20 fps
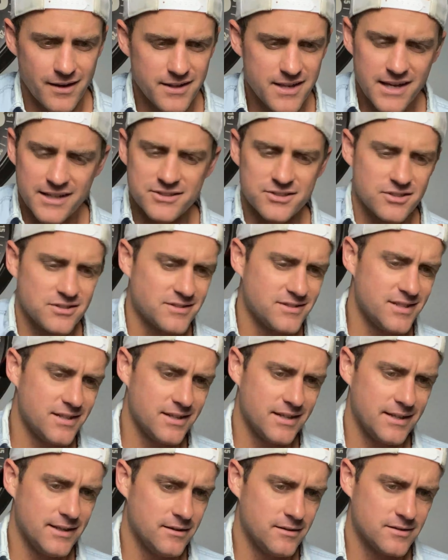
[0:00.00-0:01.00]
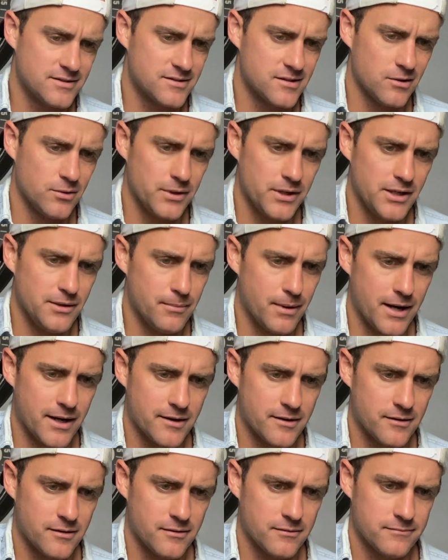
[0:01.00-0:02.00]
Yeah, it's just the, it's so E
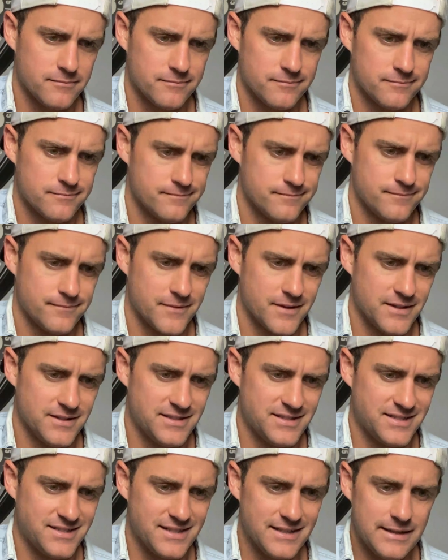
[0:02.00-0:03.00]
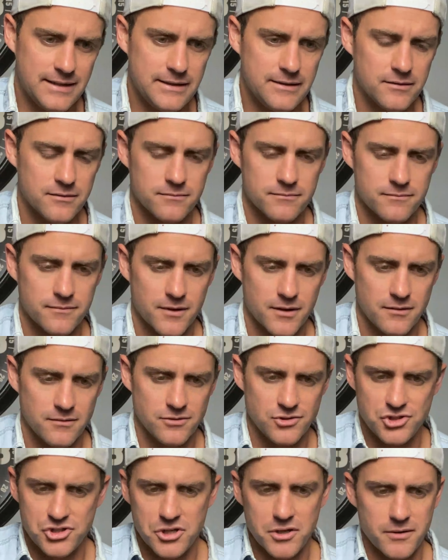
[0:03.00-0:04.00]
minor, C,
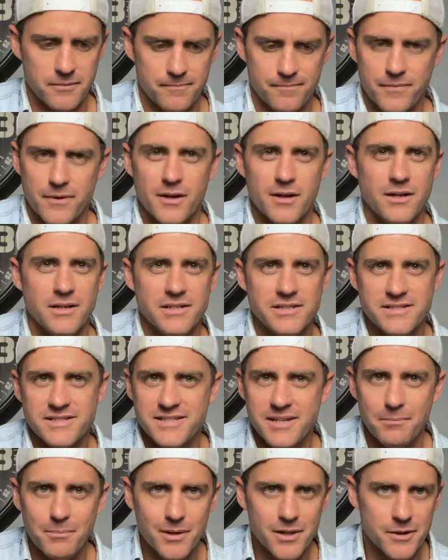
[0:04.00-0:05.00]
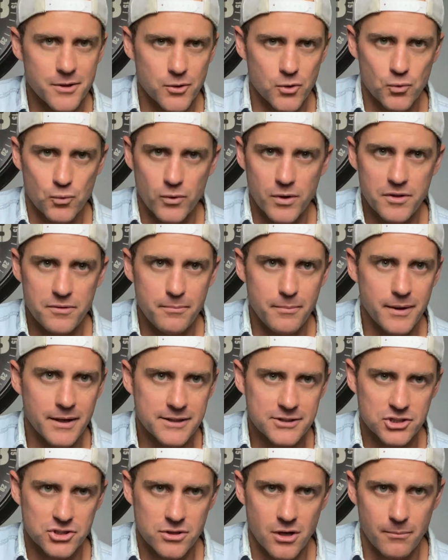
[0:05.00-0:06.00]
G. Similar
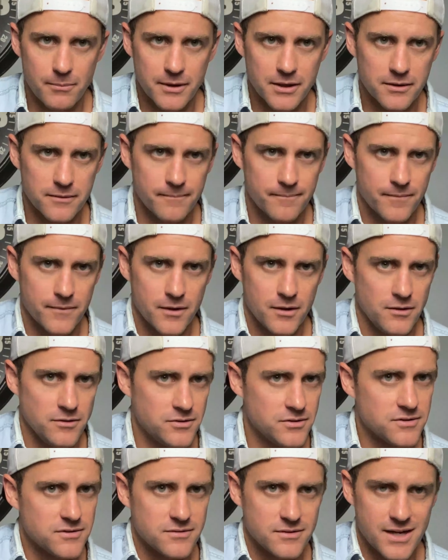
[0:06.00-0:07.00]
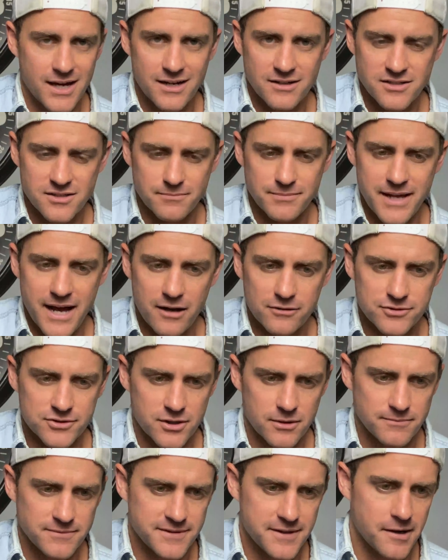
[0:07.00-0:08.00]
rhythmic strumming, just kind of some down
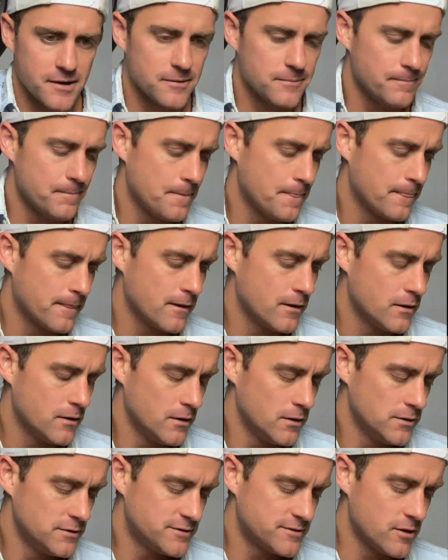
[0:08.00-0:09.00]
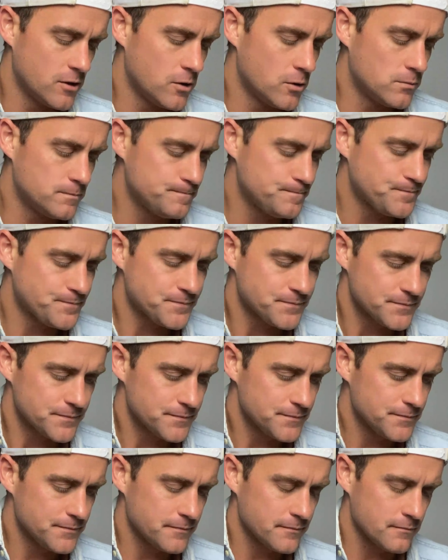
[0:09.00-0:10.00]
strums there. So
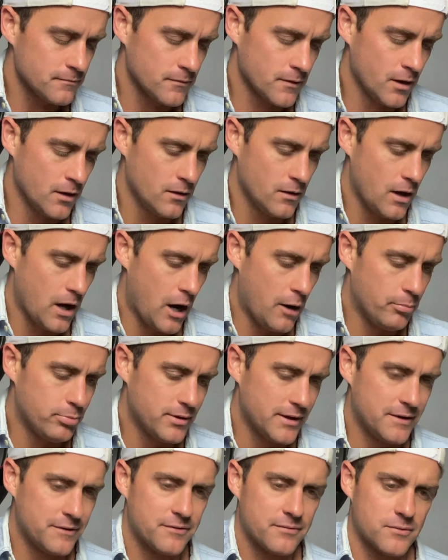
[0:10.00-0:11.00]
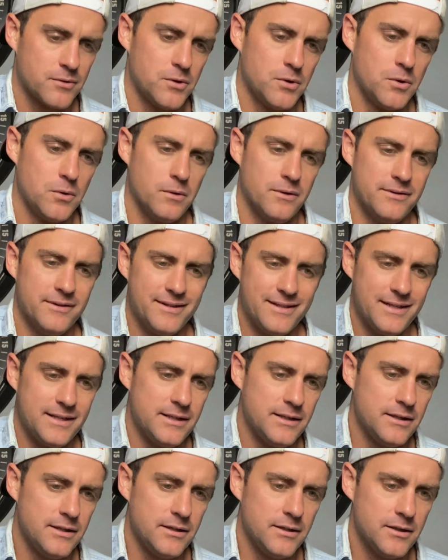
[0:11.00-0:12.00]
I'll play through
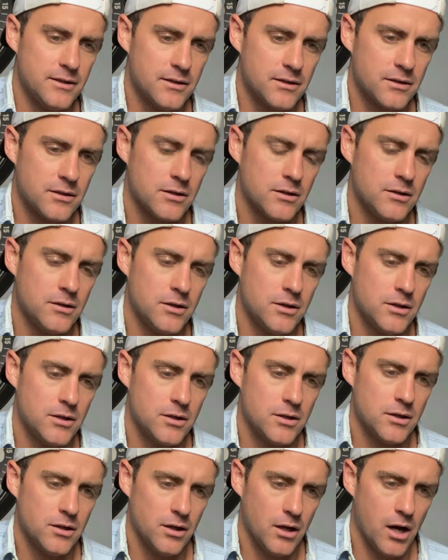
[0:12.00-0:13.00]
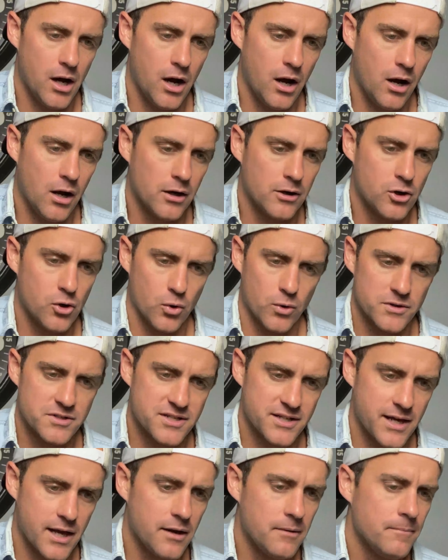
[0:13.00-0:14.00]
the uh,
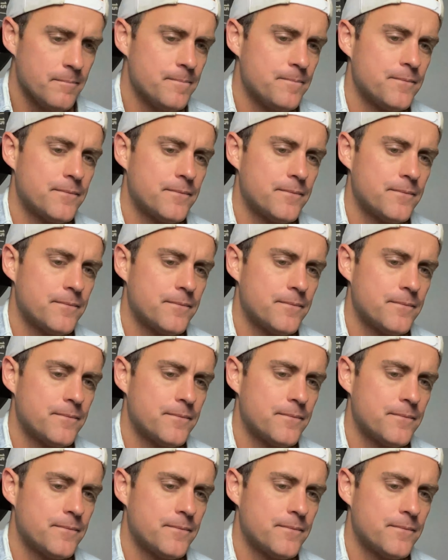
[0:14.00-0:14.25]
chorus again.